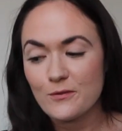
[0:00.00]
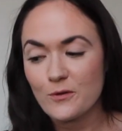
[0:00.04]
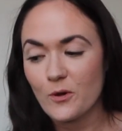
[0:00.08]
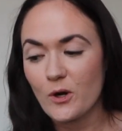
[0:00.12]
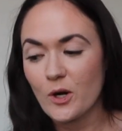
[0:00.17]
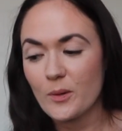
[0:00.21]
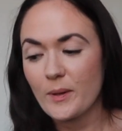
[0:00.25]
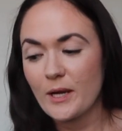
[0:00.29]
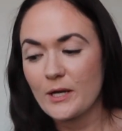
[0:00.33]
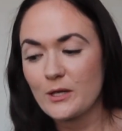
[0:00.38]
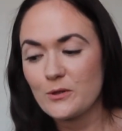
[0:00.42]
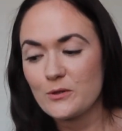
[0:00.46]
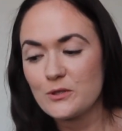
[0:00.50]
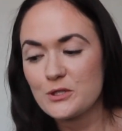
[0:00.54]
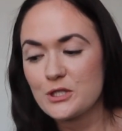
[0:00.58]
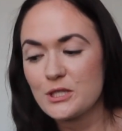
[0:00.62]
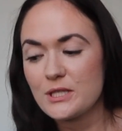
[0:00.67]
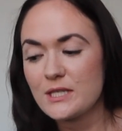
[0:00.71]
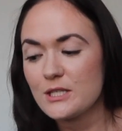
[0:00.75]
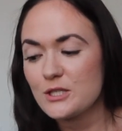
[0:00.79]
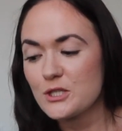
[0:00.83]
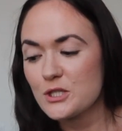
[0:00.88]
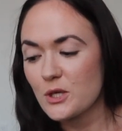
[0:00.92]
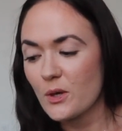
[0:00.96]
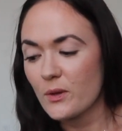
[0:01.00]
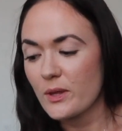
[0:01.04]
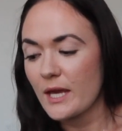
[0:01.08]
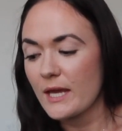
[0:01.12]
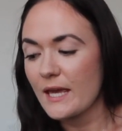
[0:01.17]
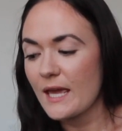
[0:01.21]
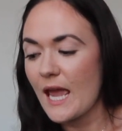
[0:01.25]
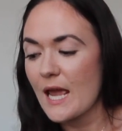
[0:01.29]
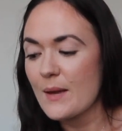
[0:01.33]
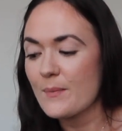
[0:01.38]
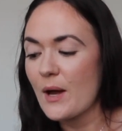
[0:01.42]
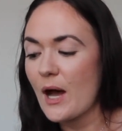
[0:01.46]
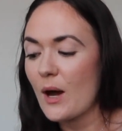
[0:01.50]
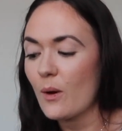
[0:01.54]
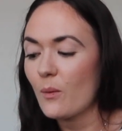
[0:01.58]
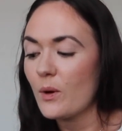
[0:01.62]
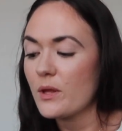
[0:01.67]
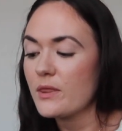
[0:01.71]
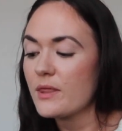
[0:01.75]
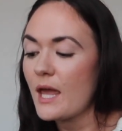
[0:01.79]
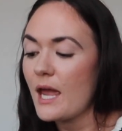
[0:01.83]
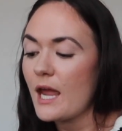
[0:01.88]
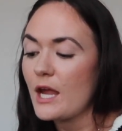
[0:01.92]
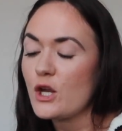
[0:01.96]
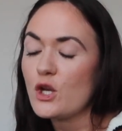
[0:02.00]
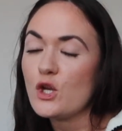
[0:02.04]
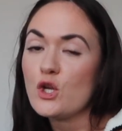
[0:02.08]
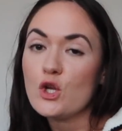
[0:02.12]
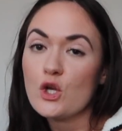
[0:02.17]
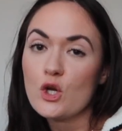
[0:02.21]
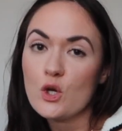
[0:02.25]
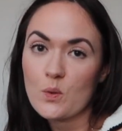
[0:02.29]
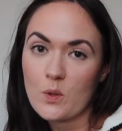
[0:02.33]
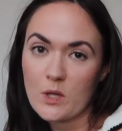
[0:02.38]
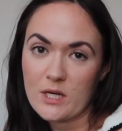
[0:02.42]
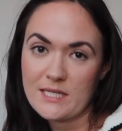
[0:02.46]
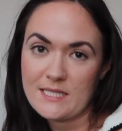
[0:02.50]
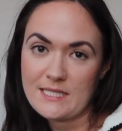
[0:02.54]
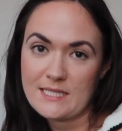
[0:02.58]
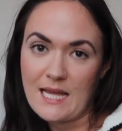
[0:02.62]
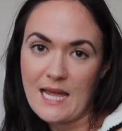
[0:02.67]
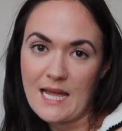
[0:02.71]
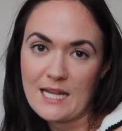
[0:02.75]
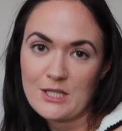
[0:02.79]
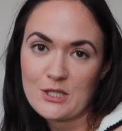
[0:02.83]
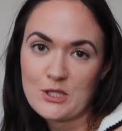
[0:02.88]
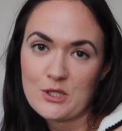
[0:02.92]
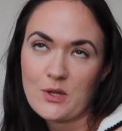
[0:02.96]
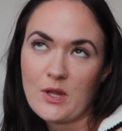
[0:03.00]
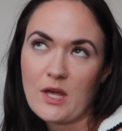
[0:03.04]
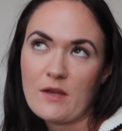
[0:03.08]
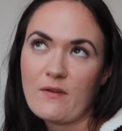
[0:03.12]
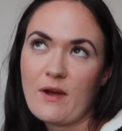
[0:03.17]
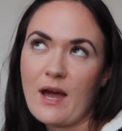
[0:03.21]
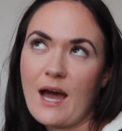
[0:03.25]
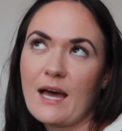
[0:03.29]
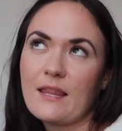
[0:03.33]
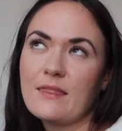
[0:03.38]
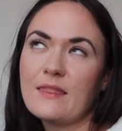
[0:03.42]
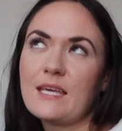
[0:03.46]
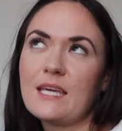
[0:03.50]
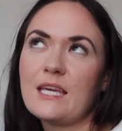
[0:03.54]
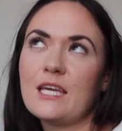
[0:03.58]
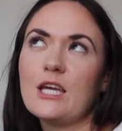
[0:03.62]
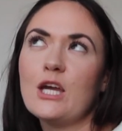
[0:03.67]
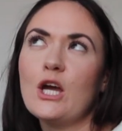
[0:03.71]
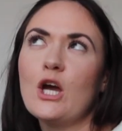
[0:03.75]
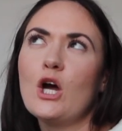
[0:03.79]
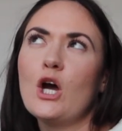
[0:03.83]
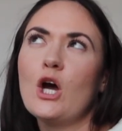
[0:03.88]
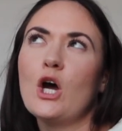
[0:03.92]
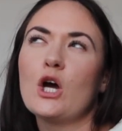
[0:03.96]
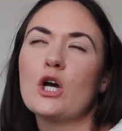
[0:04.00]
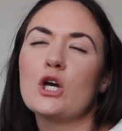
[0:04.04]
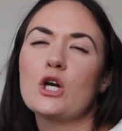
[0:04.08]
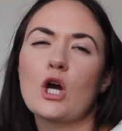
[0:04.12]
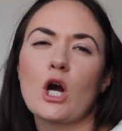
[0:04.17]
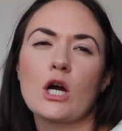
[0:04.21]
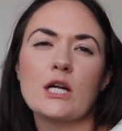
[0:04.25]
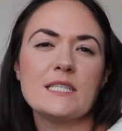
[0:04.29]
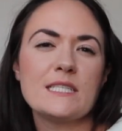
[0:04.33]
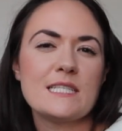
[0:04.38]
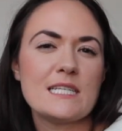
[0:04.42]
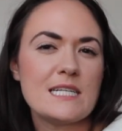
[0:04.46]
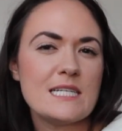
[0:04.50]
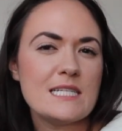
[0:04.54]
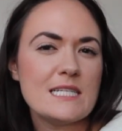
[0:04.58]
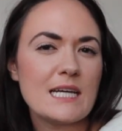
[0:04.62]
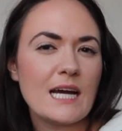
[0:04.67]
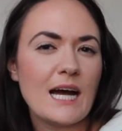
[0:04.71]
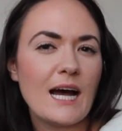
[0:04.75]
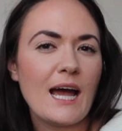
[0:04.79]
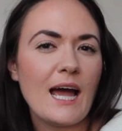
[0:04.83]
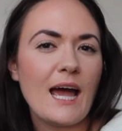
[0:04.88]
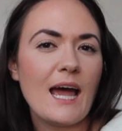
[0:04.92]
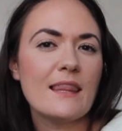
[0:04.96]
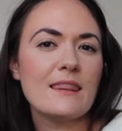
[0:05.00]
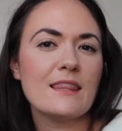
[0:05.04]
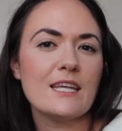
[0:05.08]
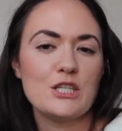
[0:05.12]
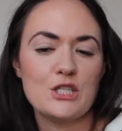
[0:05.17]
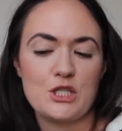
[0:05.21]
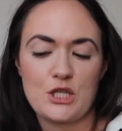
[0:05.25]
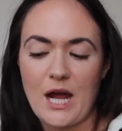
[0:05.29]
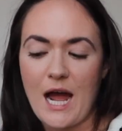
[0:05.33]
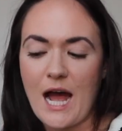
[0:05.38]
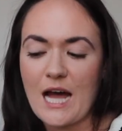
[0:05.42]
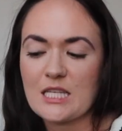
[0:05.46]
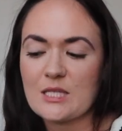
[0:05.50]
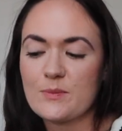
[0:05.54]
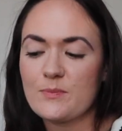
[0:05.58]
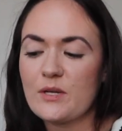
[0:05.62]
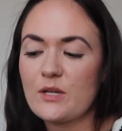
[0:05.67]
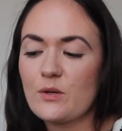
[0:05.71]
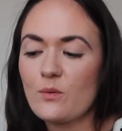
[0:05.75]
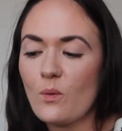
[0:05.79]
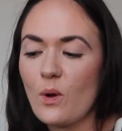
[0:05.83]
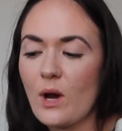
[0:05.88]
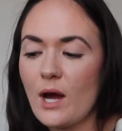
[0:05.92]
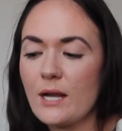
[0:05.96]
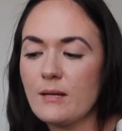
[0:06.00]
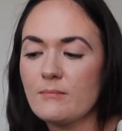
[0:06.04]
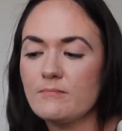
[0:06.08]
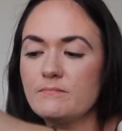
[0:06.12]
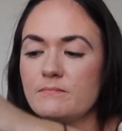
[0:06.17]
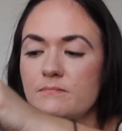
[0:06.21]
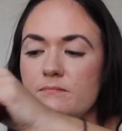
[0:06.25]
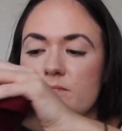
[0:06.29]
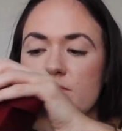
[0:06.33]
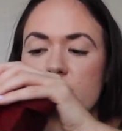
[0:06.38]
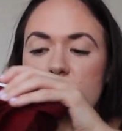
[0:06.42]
Flora by Gucci. So they came out with a newer scent. So they've had the gardenia and the jasmine one.